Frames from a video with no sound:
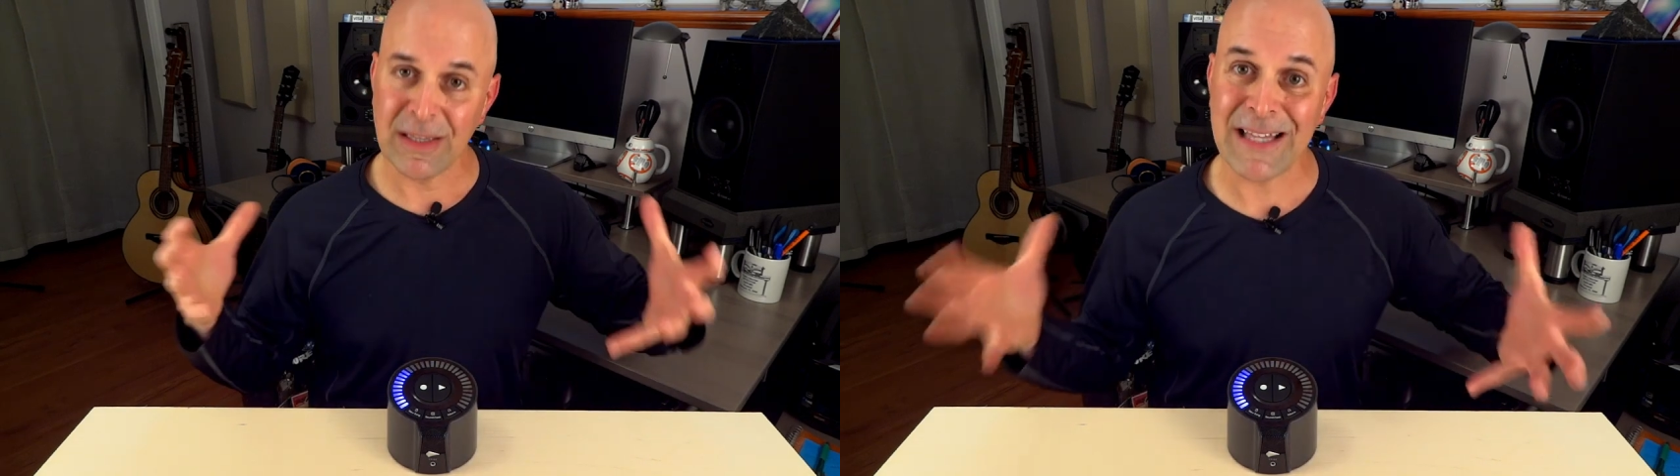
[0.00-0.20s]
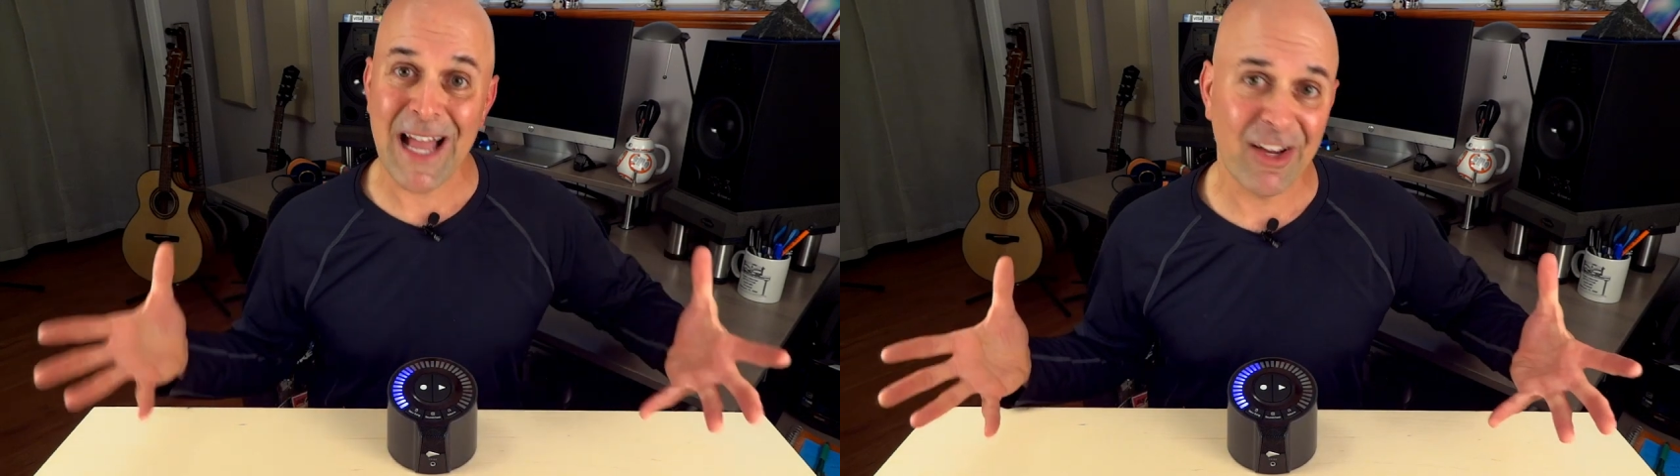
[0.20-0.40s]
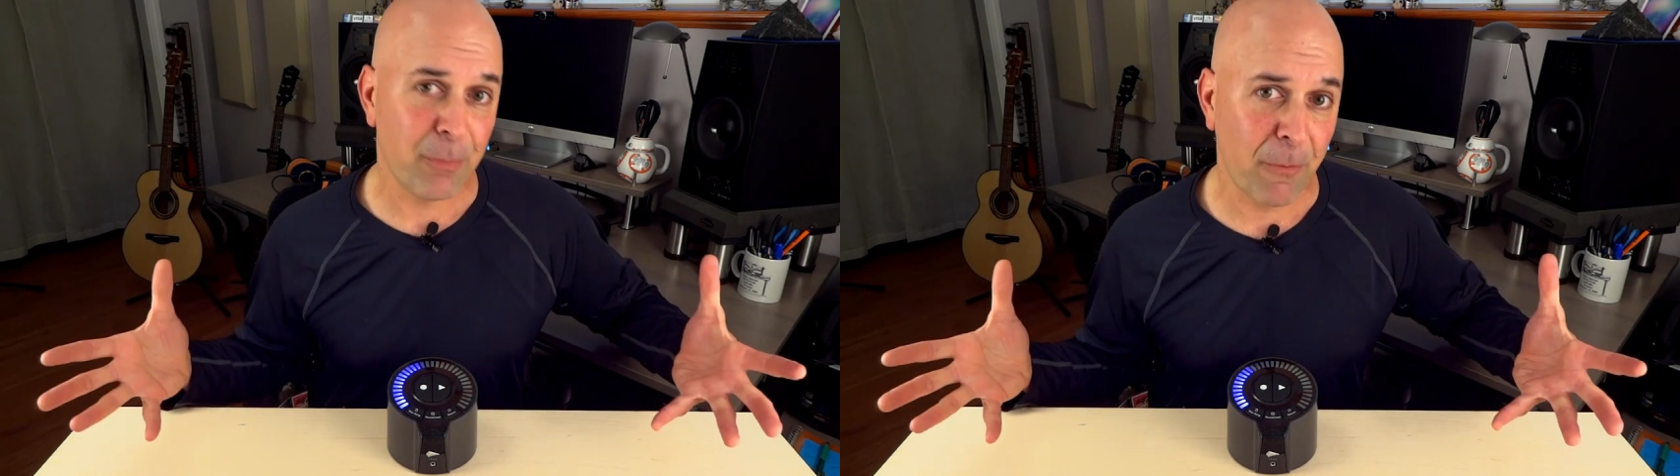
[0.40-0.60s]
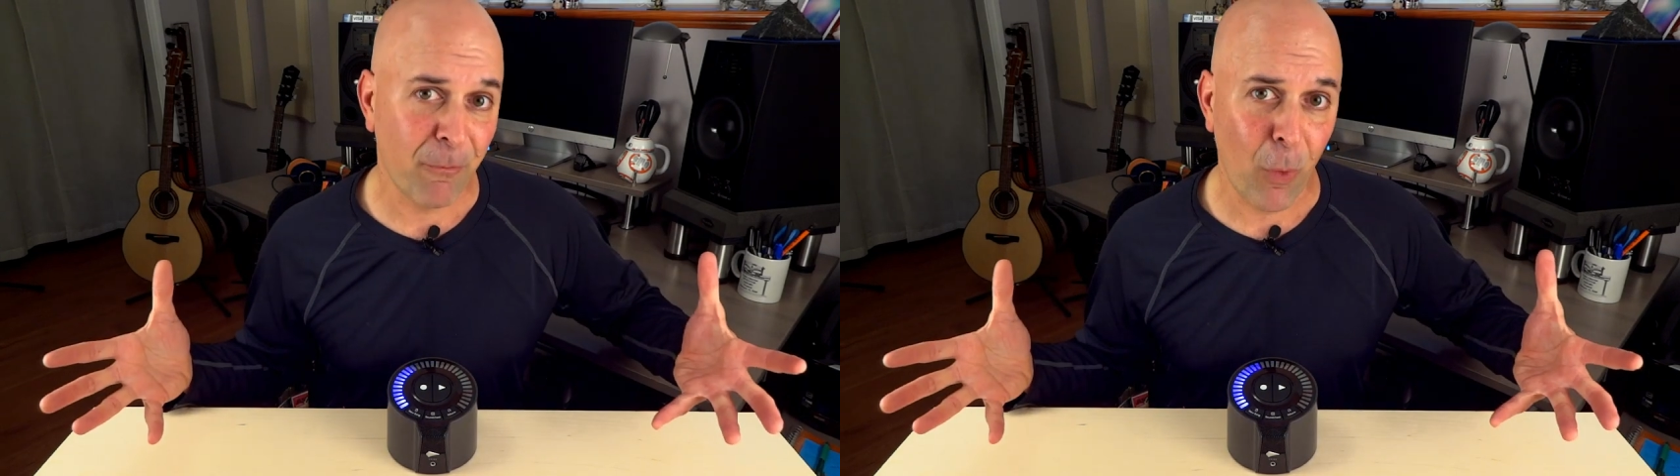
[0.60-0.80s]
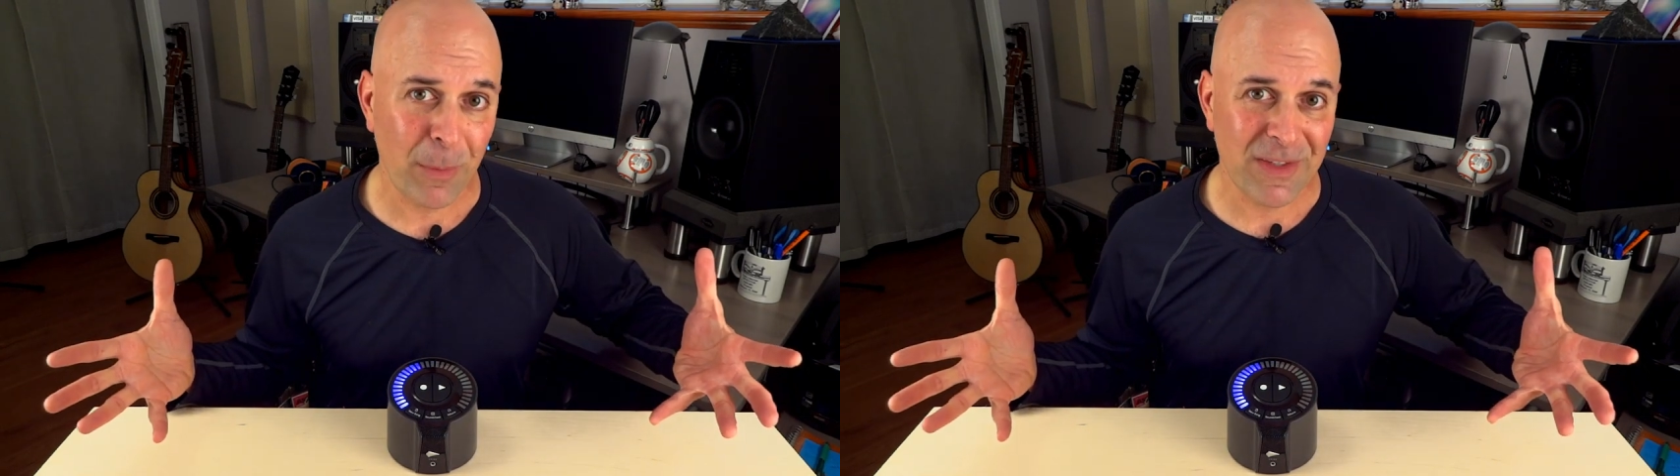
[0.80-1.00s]
live
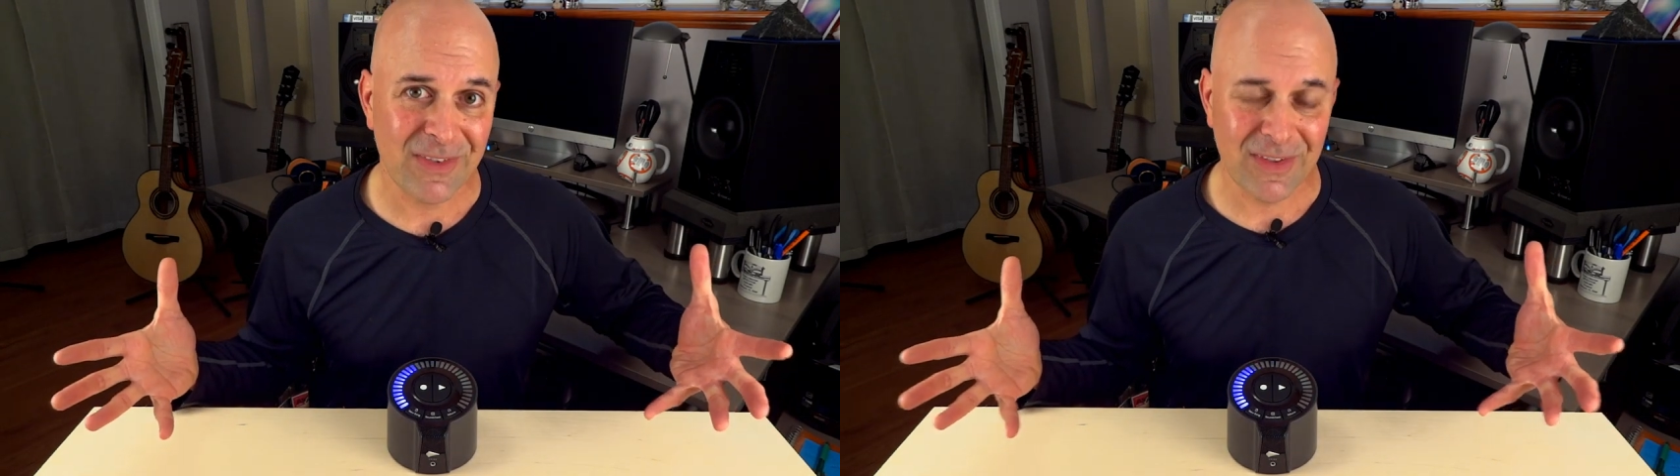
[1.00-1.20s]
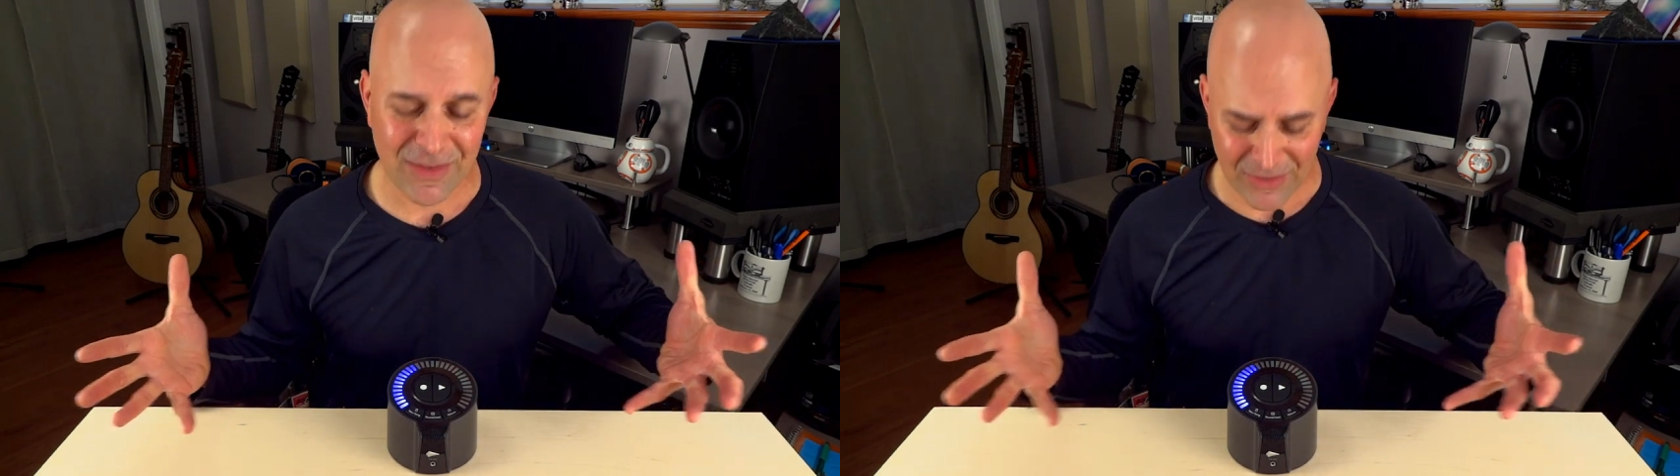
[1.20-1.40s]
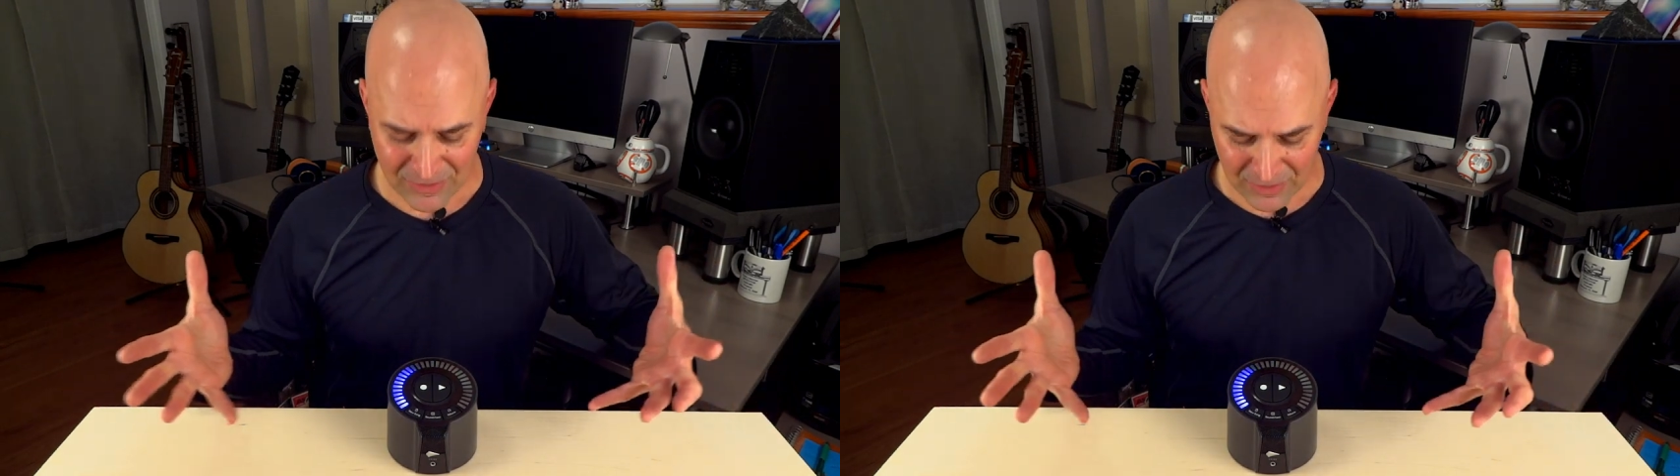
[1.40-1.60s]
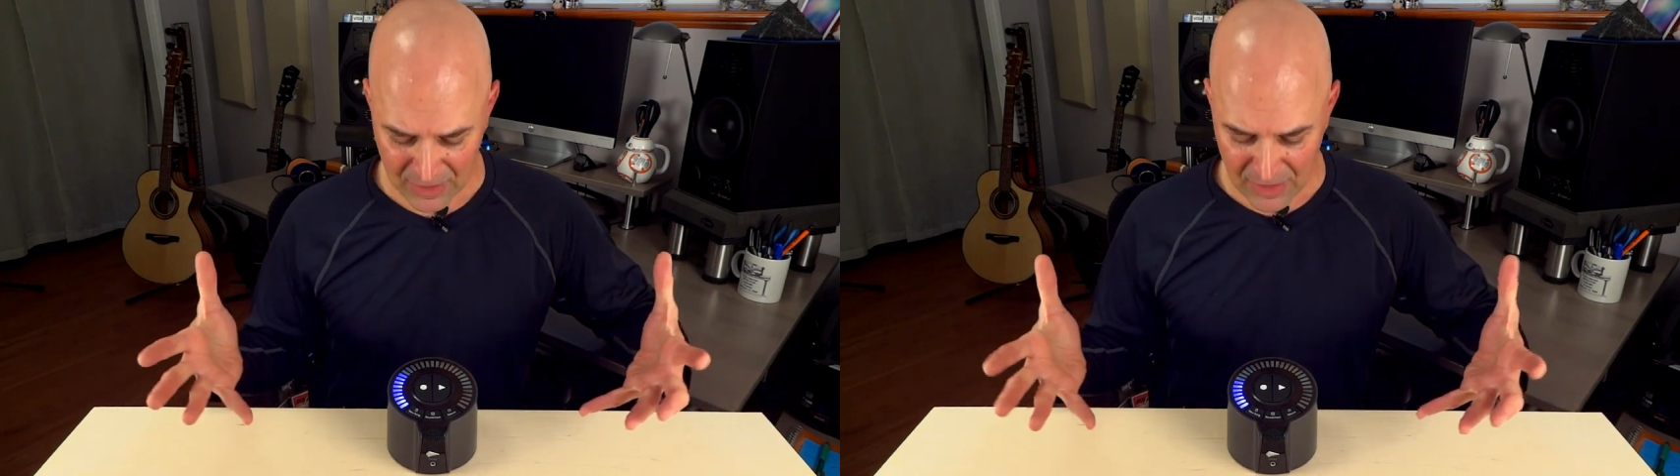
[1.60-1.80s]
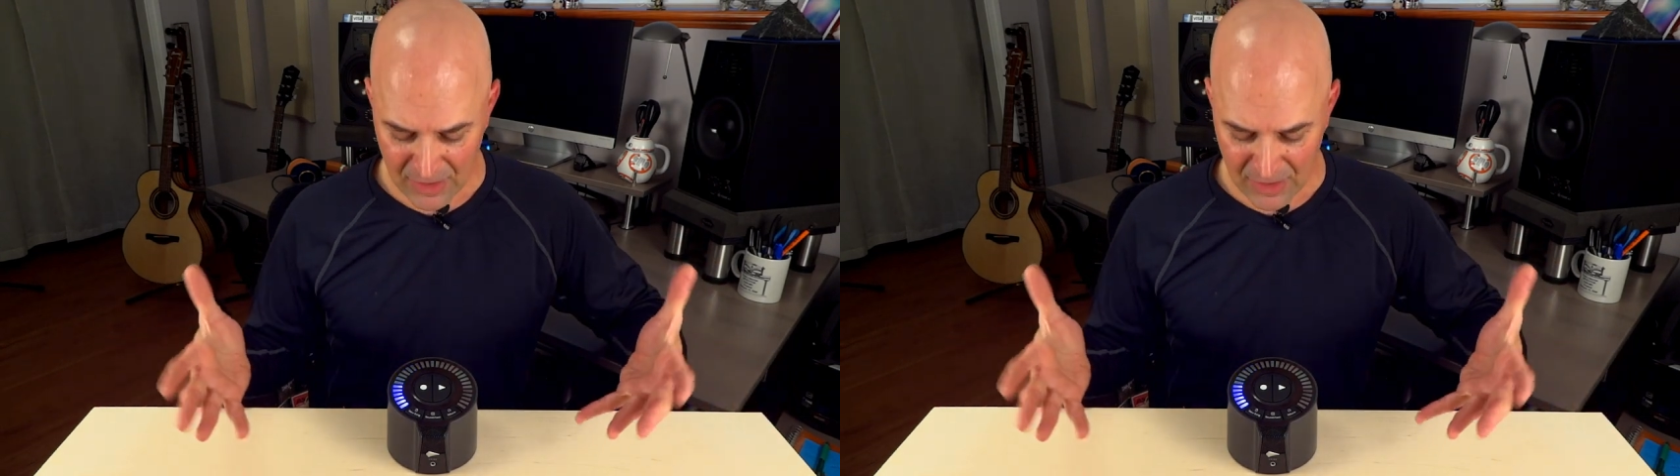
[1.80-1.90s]
performances.